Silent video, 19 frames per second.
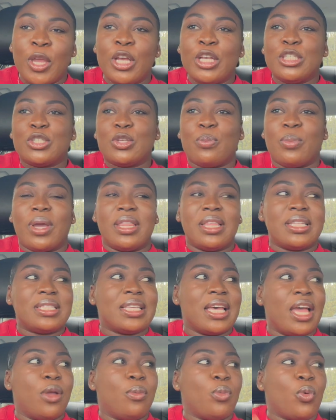So by the
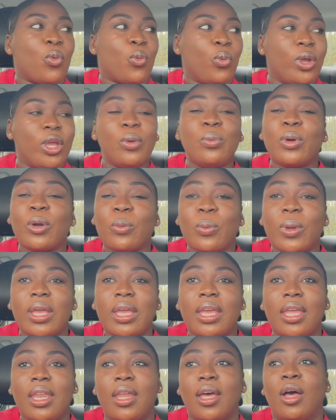time we were
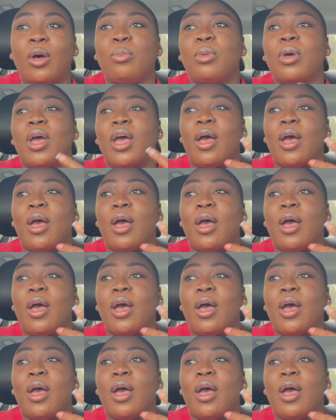waking up,